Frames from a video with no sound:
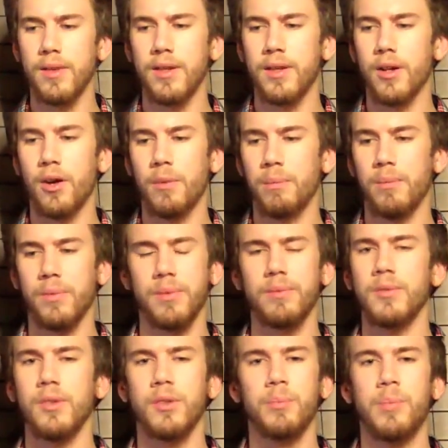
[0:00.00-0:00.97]
You know,
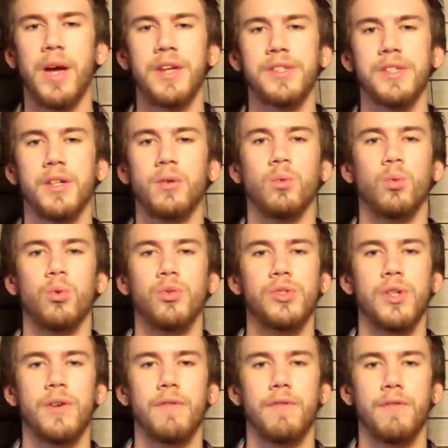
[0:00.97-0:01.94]
your basic
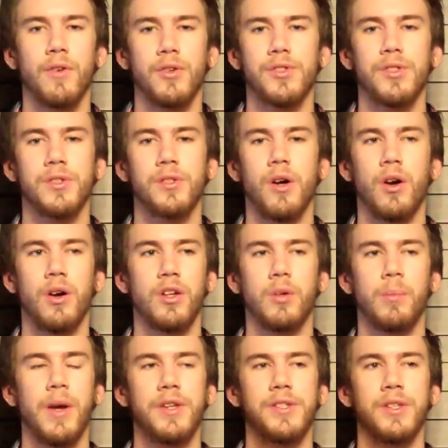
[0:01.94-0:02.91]
Rusev versus, or
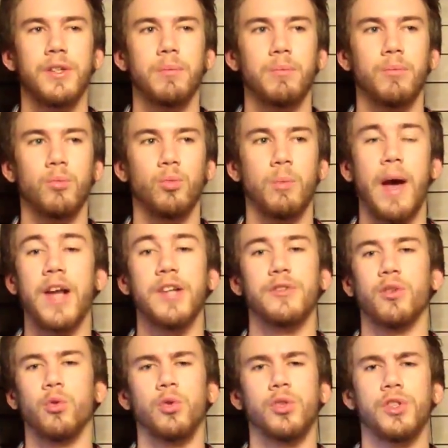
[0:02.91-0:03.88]
your basic
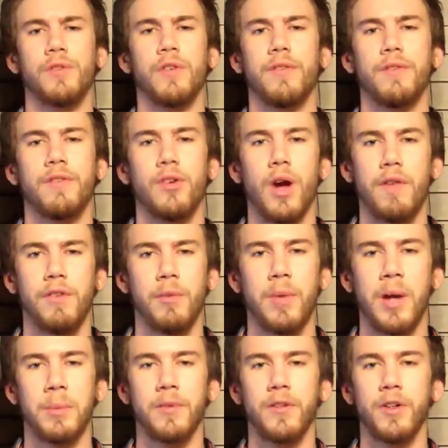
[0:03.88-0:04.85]
match for Rusev for every
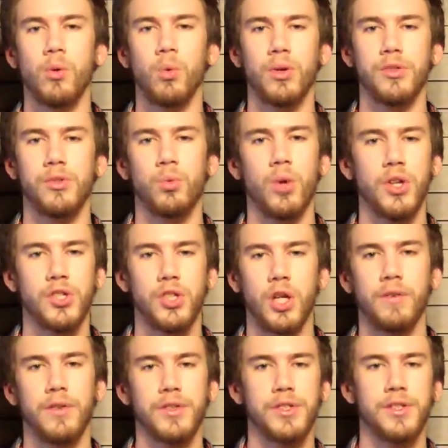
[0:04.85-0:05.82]
pay-per-view where it's
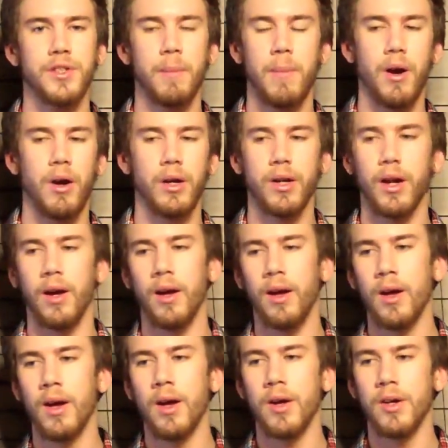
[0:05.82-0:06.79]
Russia versus
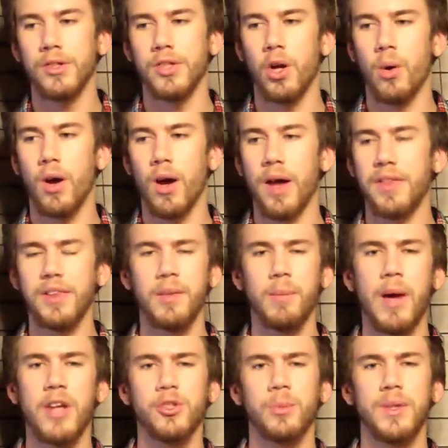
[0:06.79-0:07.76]
America. So I think
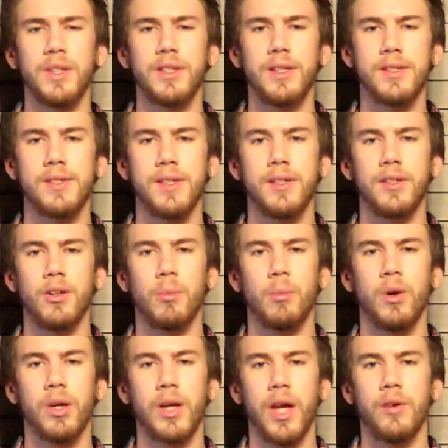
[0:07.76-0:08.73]
the match will be decent. You
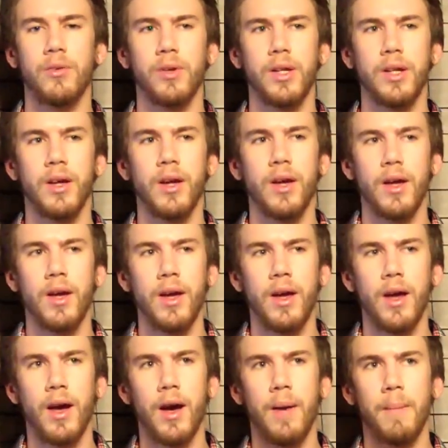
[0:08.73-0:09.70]
know, Mark Henry,
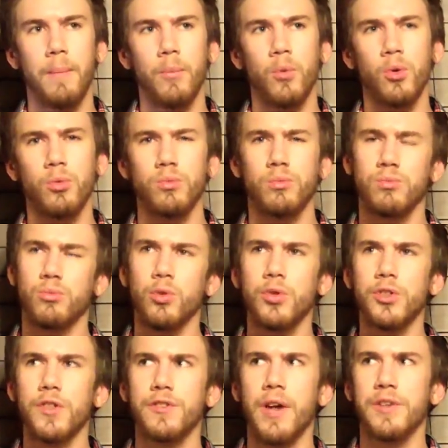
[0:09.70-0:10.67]

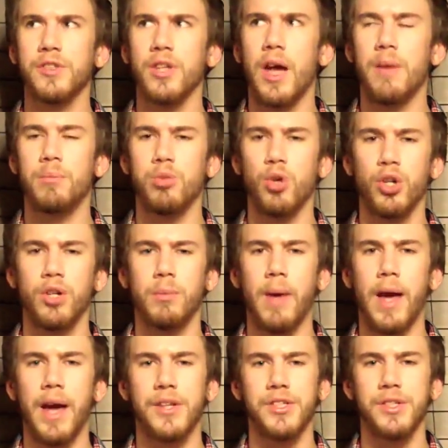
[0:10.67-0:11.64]
Rusev's actually had pretty good
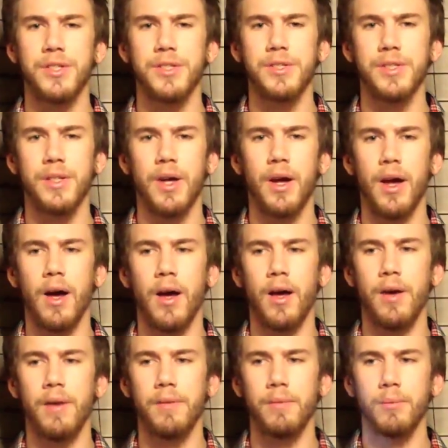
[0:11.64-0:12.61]
matches
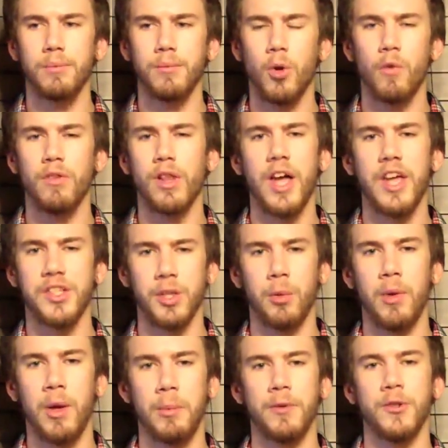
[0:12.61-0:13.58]
over the last
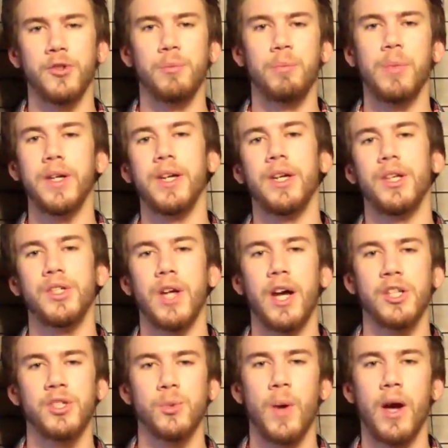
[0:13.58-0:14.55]
couple pay-per-views with Big E and
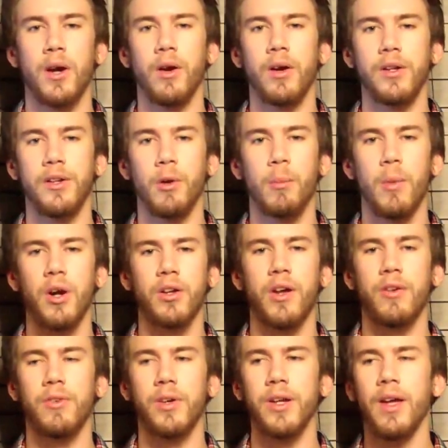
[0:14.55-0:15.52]
Jack Swagger. And, you know, Mark
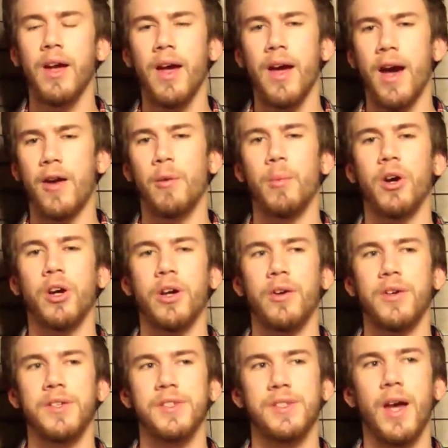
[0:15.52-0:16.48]
Henry, I know Mark
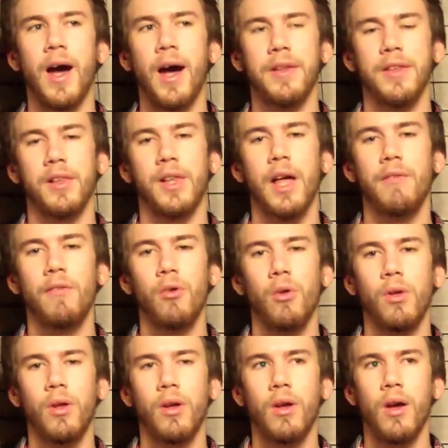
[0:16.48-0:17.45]
Henry's not on a
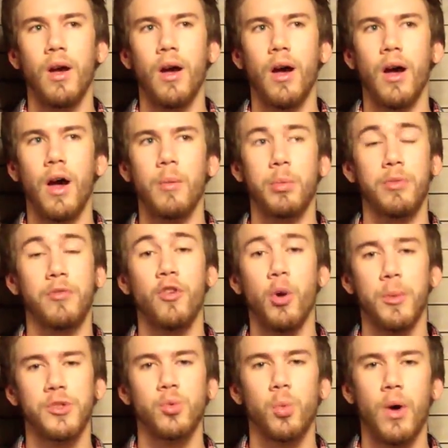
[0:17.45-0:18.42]
level
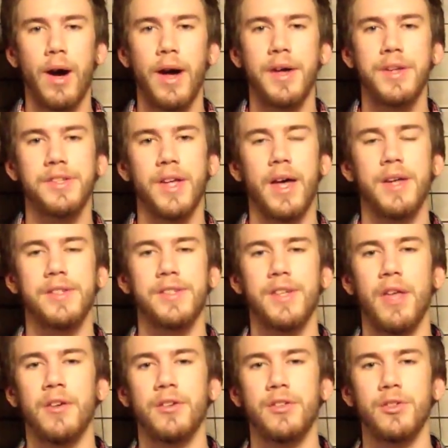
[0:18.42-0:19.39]
performance-wise as
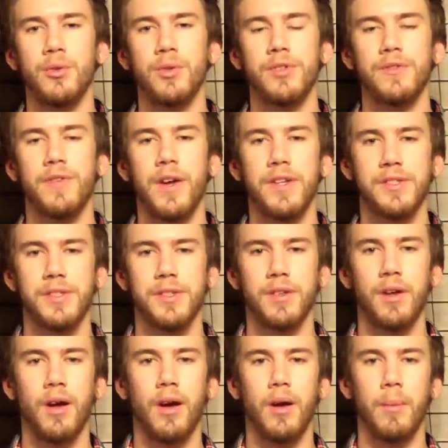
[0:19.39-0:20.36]
the other two he's
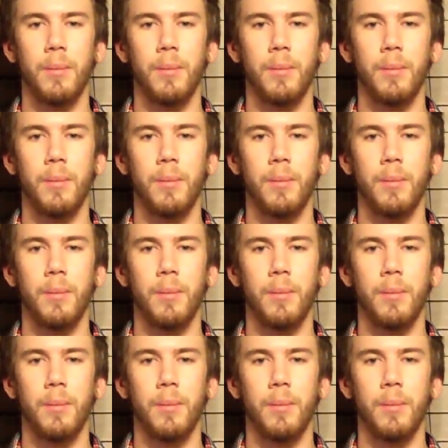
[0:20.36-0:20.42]
faced